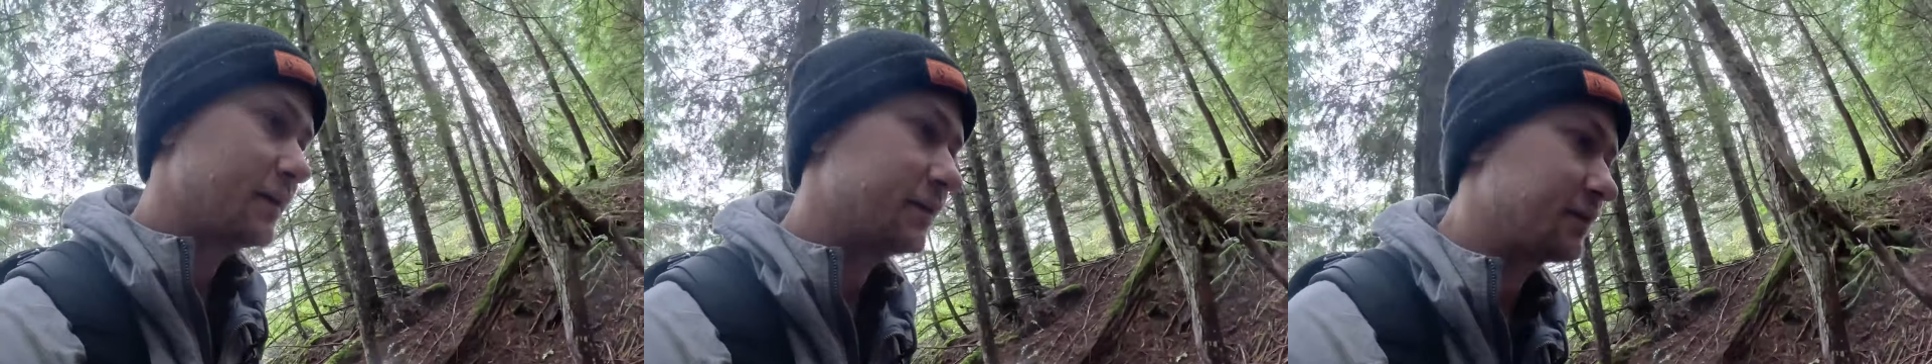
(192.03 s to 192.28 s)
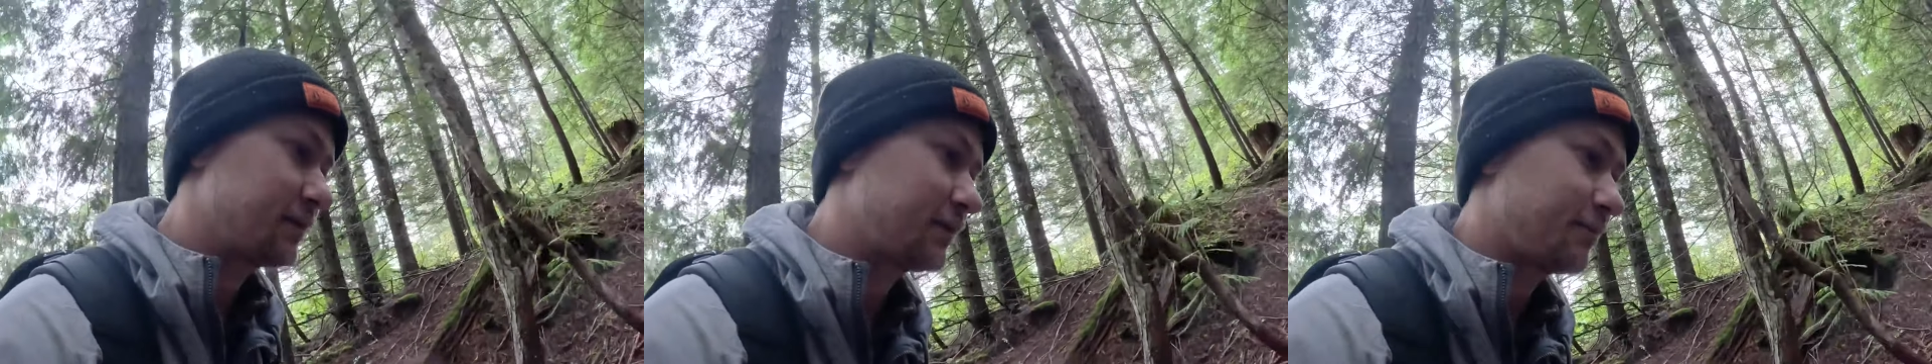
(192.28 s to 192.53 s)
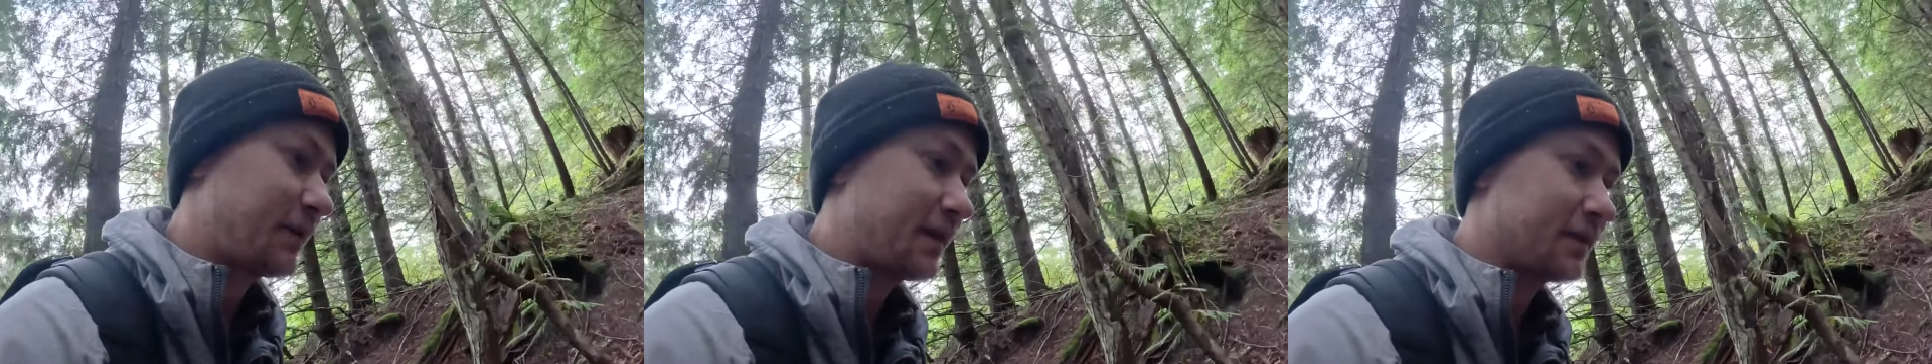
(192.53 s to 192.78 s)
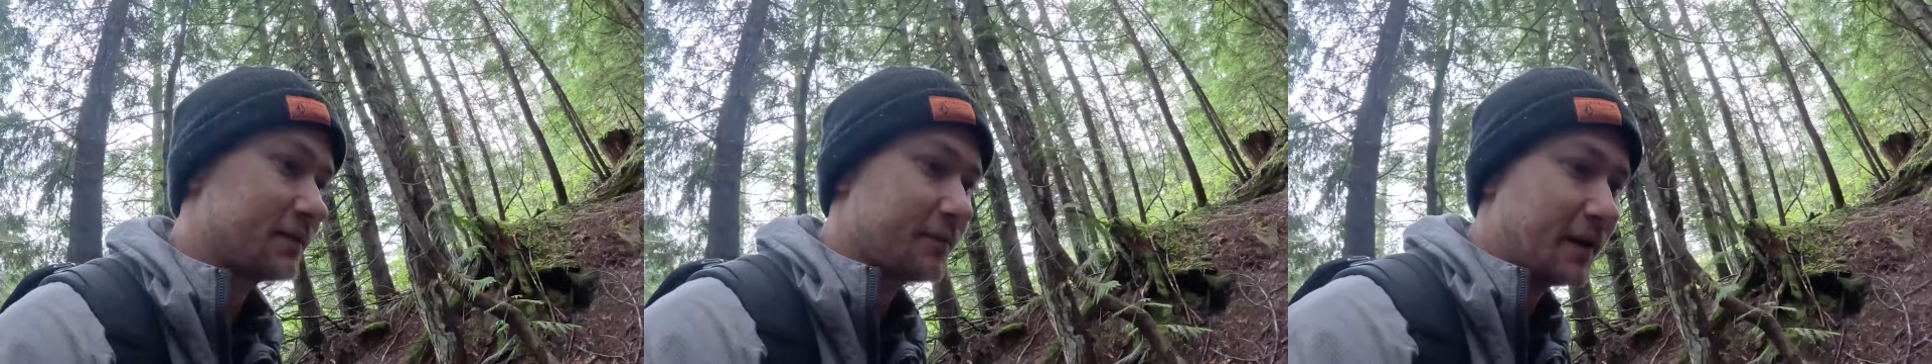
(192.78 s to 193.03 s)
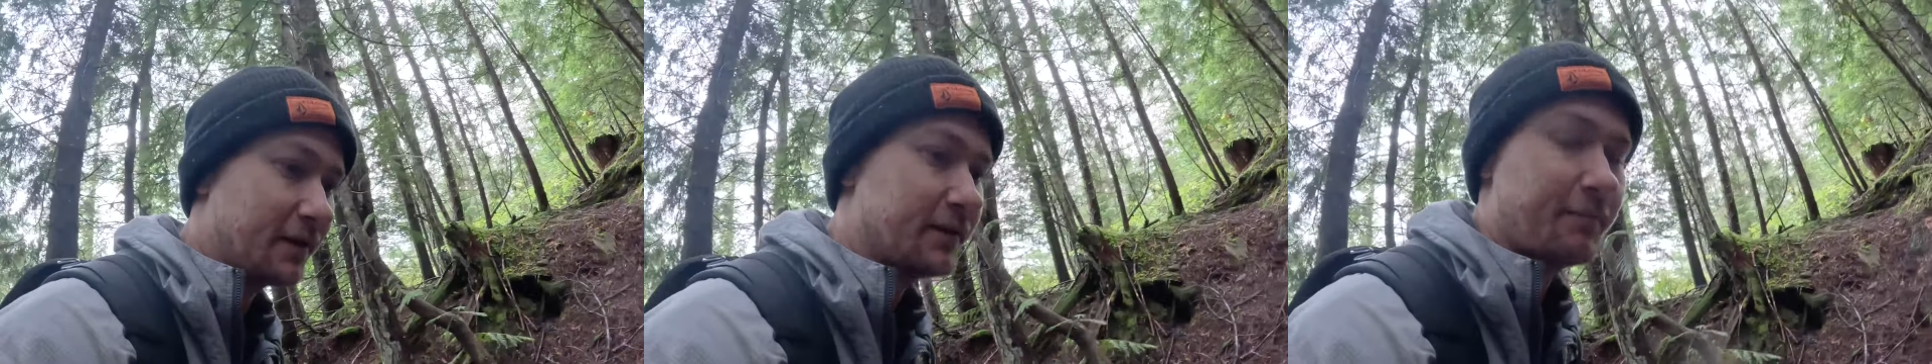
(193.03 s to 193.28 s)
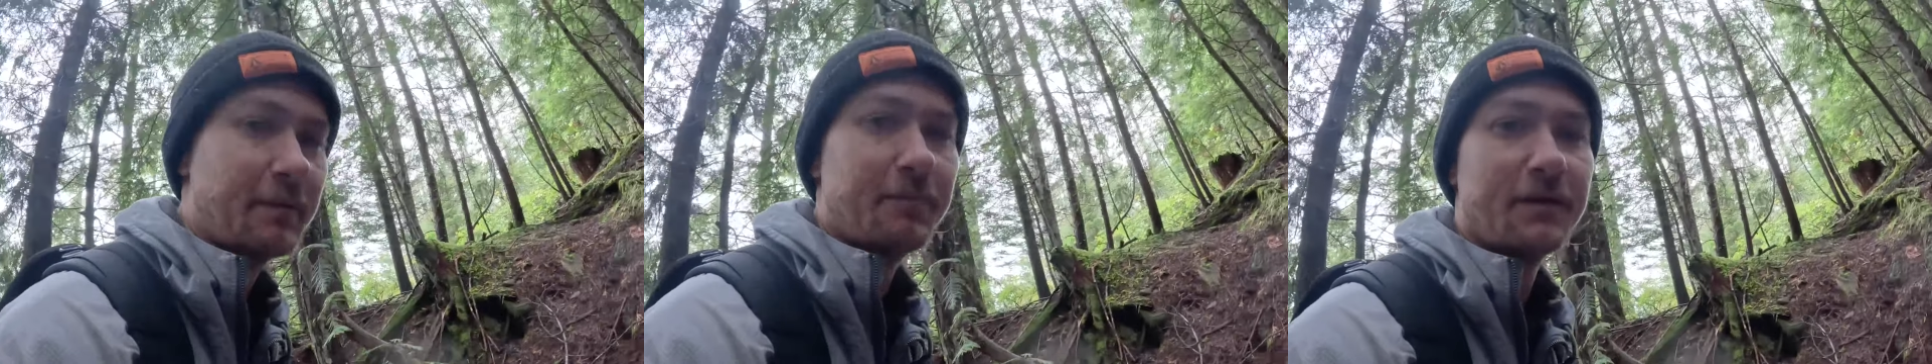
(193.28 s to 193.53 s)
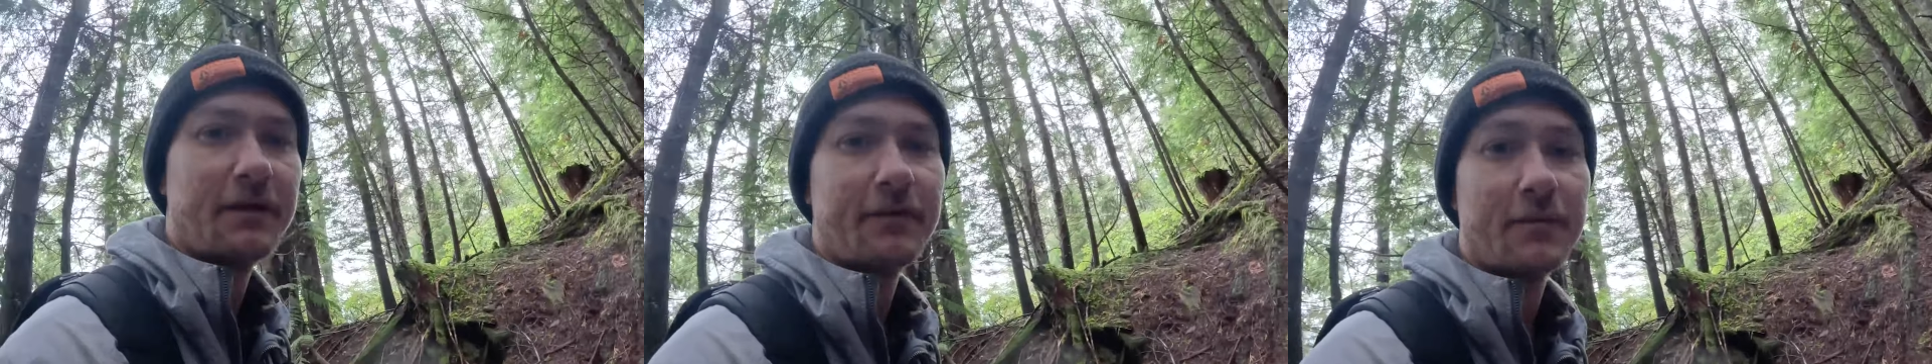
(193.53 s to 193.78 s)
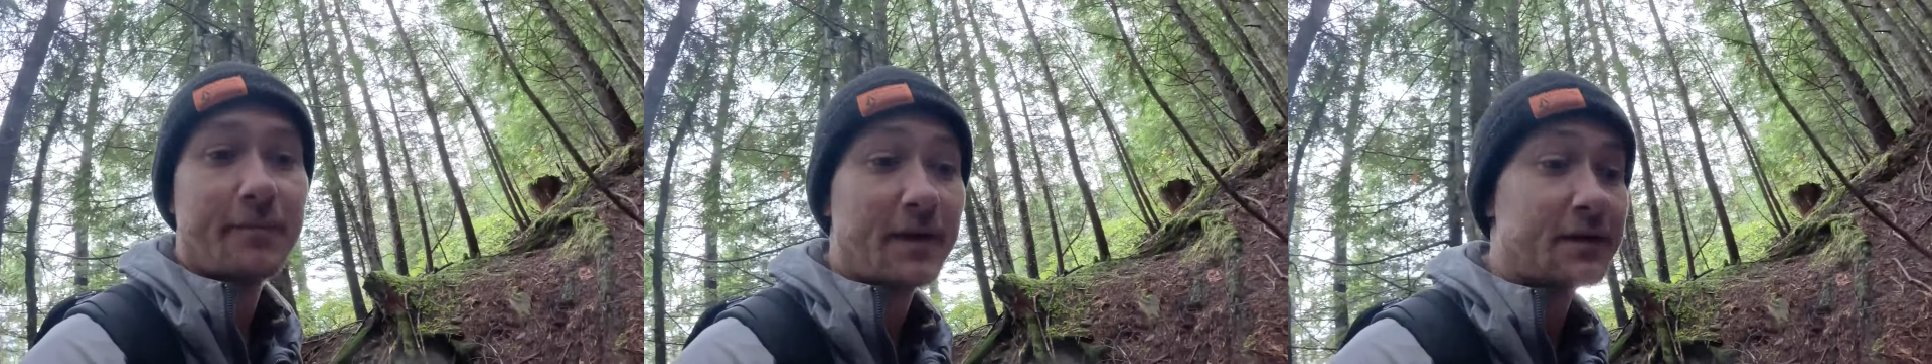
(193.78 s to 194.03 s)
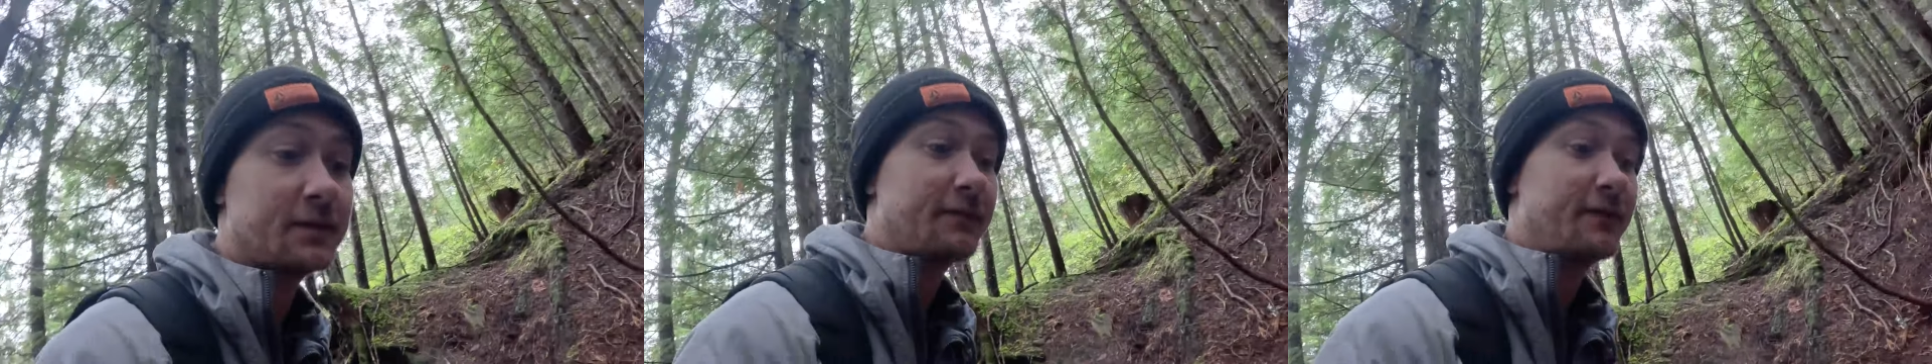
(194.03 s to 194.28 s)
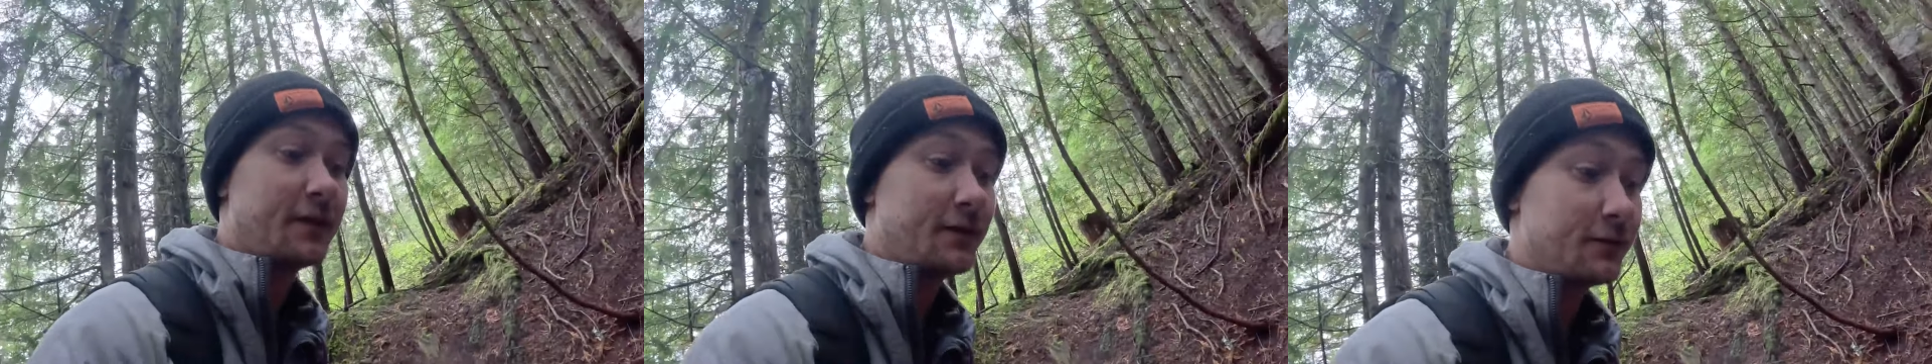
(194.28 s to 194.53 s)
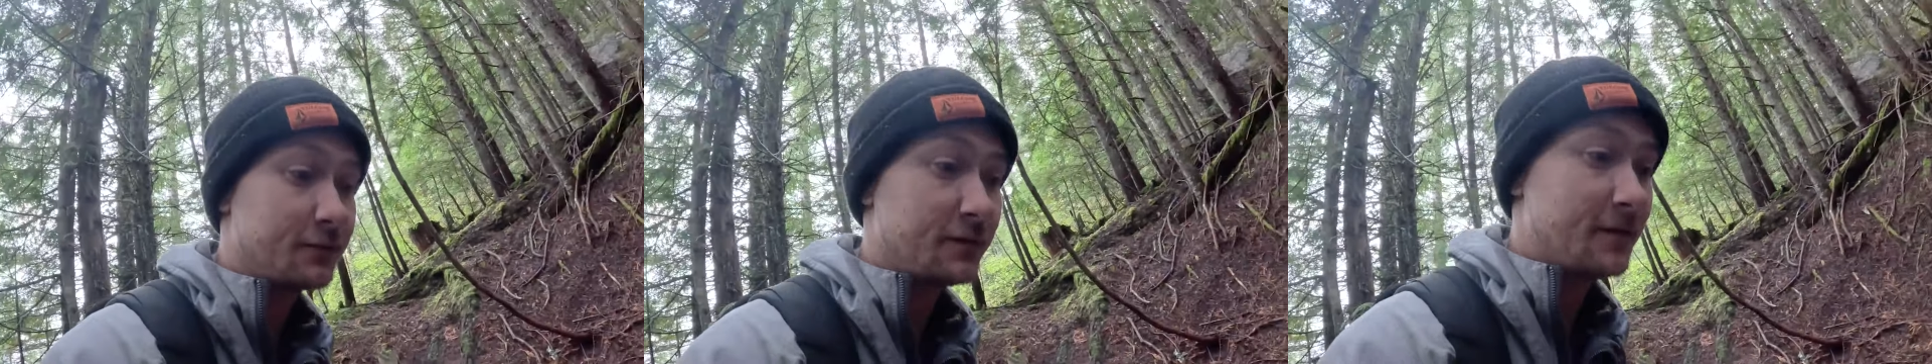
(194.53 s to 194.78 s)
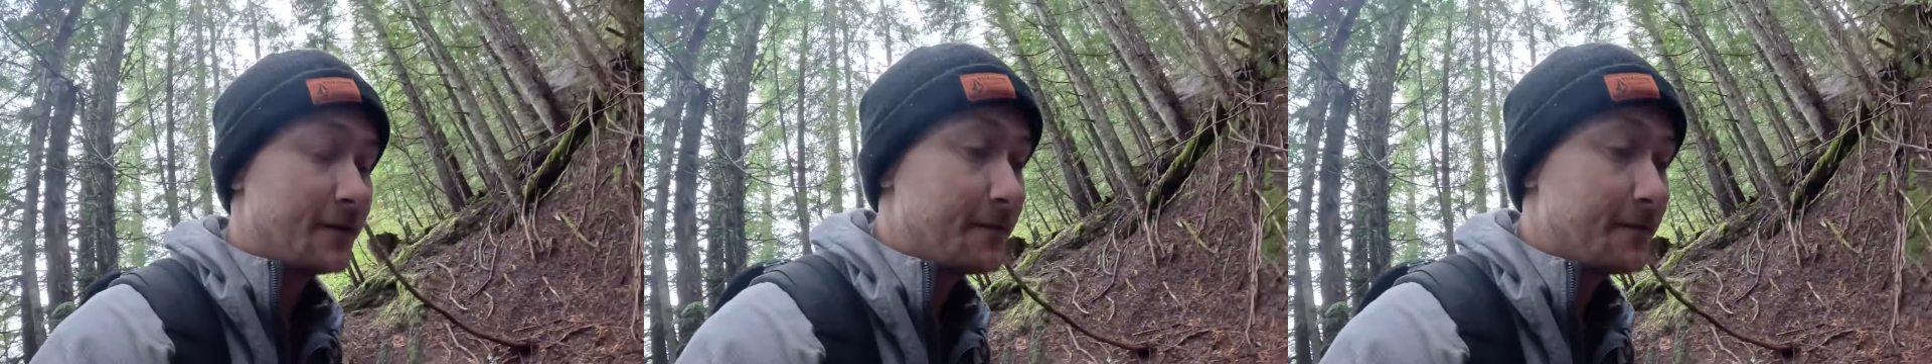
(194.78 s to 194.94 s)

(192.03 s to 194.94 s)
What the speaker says: Just because apparently people love unboxing videos.